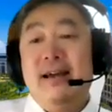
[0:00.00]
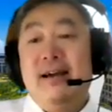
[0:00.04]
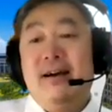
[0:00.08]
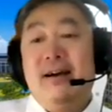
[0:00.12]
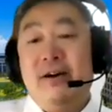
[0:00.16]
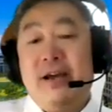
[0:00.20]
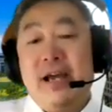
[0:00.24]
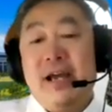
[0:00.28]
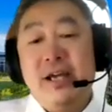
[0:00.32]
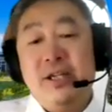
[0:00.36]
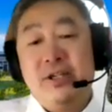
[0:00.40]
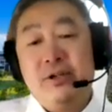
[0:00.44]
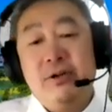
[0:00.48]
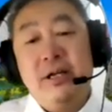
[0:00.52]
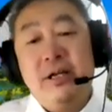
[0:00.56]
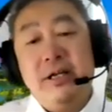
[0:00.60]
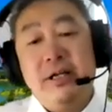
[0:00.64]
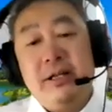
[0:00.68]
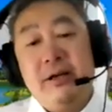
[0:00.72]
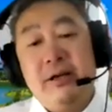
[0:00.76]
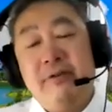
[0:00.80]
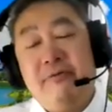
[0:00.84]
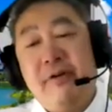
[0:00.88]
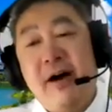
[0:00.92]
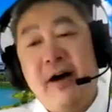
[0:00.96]
Okay, so that
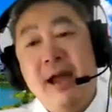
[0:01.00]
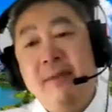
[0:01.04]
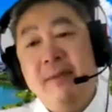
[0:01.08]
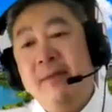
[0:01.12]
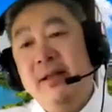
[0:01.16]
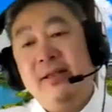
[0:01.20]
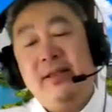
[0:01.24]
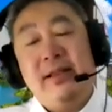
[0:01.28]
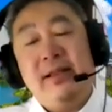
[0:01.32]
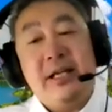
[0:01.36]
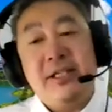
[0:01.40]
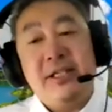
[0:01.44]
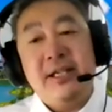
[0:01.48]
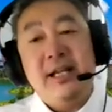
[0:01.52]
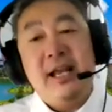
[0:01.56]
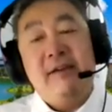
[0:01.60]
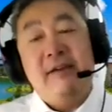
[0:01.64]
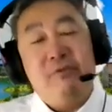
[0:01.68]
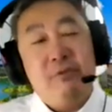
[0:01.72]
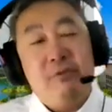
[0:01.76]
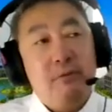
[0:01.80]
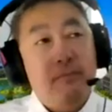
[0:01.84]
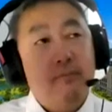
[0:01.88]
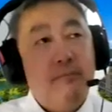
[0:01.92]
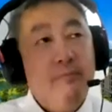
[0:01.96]
the fireman doesn't
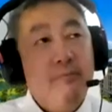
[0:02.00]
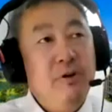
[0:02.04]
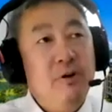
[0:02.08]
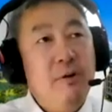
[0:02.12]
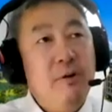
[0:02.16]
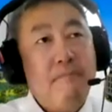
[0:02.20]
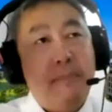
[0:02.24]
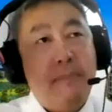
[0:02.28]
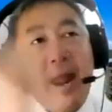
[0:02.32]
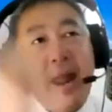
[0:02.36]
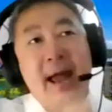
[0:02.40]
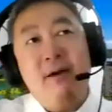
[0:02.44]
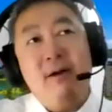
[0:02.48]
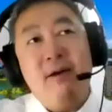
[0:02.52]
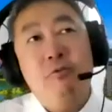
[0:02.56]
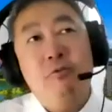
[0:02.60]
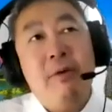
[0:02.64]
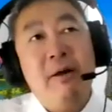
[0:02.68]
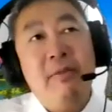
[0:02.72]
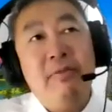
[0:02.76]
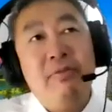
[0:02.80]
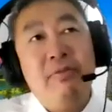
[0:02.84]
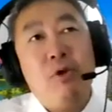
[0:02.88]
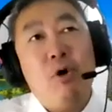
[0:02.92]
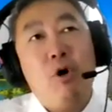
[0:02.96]
have to, bang
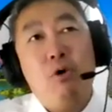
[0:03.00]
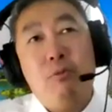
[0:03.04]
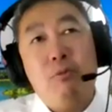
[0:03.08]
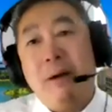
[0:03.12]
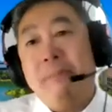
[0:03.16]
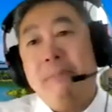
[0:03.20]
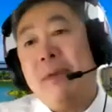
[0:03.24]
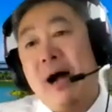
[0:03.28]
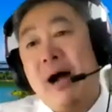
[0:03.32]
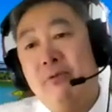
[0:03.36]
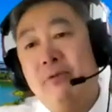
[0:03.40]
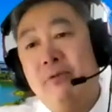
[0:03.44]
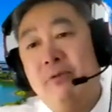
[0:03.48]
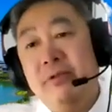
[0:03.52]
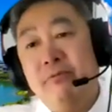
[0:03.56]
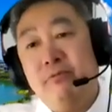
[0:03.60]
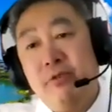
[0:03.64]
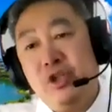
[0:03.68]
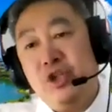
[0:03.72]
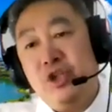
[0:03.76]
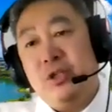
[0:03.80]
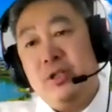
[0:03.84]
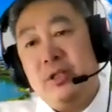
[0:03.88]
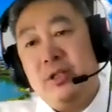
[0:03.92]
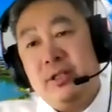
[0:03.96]
open door one by one,
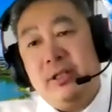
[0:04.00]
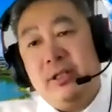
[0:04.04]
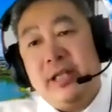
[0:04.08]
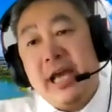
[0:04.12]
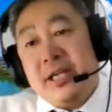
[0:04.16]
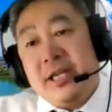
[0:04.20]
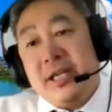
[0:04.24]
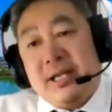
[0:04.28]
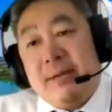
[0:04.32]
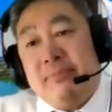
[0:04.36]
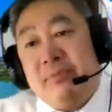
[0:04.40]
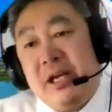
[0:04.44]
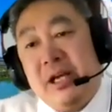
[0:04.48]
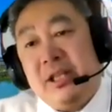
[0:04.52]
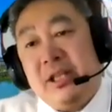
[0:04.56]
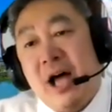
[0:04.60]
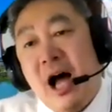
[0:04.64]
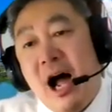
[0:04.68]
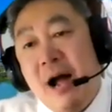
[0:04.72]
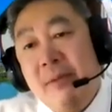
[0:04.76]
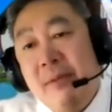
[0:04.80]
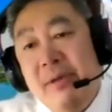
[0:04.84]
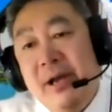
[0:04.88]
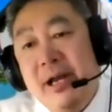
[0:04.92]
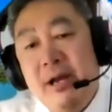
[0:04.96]
which takes up their
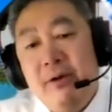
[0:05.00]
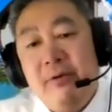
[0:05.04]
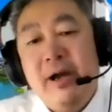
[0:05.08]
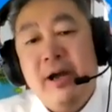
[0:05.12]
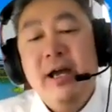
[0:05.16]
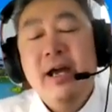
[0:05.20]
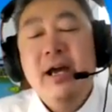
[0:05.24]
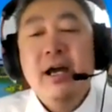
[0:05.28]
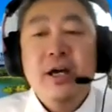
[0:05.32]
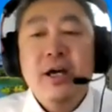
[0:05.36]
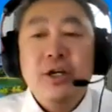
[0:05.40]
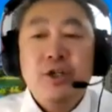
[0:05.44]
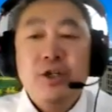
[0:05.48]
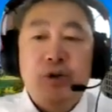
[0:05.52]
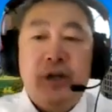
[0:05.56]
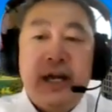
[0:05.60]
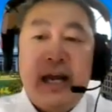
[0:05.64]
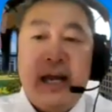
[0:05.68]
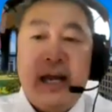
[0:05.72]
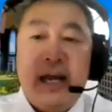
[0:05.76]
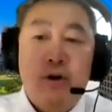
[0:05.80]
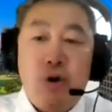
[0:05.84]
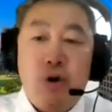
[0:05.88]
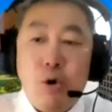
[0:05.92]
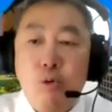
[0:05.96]
time anyway. So they
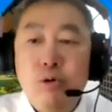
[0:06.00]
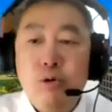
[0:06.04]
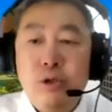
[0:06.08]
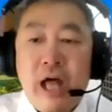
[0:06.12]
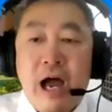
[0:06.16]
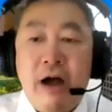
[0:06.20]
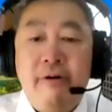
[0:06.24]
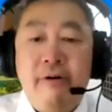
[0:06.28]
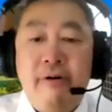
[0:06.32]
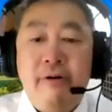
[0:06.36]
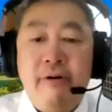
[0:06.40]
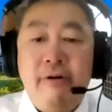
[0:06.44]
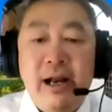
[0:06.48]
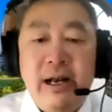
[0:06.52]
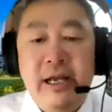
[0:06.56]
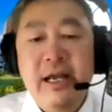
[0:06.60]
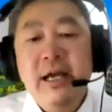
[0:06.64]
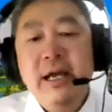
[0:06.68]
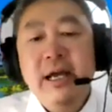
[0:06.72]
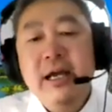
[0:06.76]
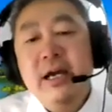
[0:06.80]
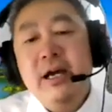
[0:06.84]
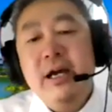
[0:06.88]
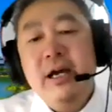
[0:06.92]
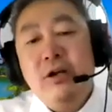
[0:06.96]
can go
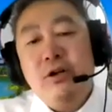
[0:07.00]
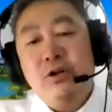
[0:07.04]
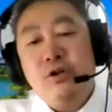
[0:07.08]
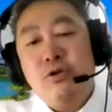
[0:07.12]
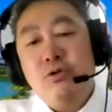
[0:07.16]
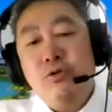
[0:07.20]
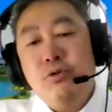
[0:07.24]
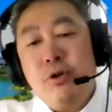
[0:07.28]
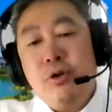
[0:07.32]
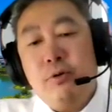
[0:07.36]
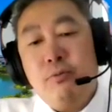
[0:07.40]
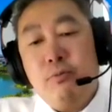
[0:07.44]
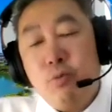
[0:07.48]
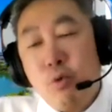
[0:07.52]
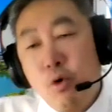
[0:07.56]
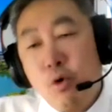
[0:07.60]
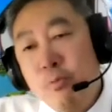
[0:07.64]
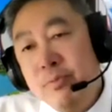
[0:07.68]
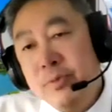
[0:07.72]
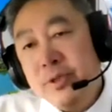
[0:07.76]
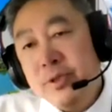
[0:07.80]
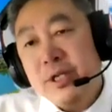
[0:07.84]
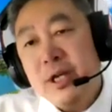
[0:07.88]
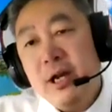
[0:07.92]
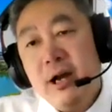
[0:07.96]
directly to the
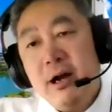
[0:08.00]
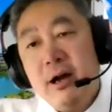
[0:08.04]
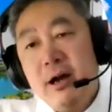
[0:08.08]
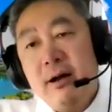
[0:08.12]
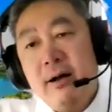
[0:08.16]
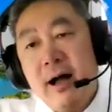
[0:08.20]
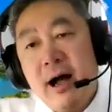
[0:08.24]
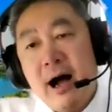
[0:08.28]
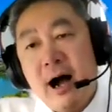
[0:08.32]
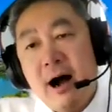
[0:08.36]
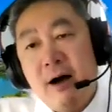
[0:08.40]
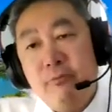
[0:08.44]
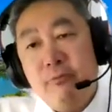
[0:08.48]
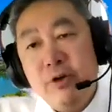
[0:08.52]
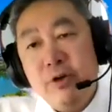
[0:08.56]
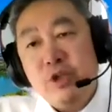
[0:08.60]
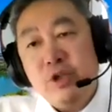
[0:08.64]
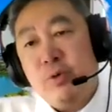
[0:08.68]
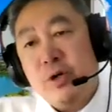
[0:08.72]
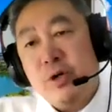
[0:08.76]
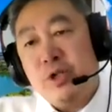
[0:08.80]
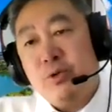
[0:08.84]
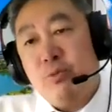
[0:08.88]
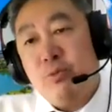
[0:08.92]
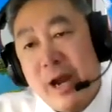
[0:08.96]
rooms which
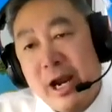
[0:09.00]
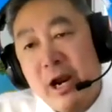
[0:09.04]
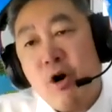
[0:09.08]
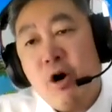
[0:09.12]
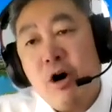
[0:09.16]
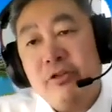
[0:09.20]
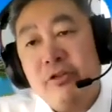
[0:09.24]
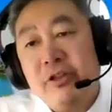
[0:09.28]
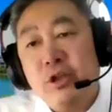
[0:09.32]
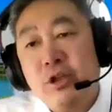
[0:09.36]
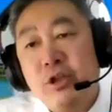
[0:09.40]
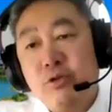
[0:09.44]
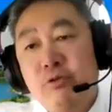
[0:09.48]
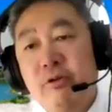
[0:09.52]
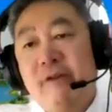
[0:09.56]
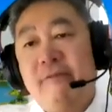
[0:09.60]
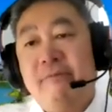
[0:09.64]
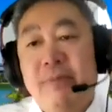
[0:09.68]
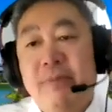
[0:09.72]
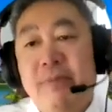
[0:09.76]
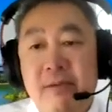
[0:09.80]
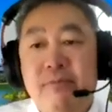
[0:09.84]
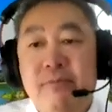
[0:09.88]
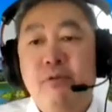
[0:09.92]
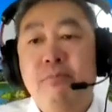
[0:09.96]
was recorded to have
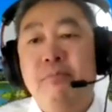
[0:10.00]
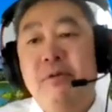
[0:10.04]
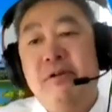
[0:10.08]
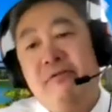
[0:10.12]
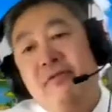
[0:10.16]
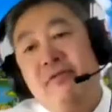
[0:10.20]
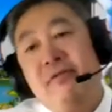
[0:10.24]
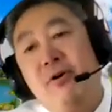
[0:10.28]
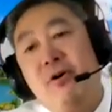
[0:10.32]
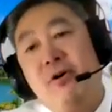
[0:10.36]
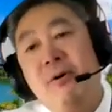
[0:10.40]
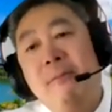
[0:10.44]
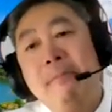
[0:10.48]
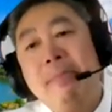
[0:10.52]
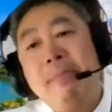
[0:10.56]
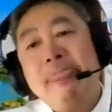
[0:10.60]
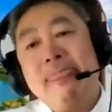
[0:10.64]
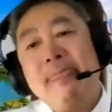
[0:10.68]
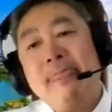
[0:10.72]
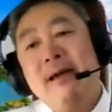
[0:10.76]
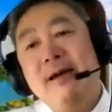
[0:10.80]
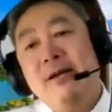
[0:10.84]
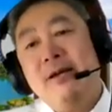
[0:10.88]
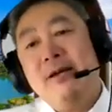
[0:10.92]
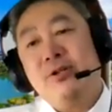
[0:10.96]
people before.
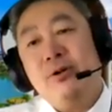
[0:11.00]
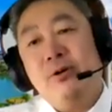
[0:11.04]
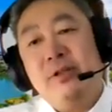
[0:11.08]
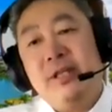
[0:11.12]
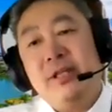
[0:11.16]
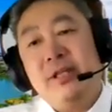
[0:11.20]
So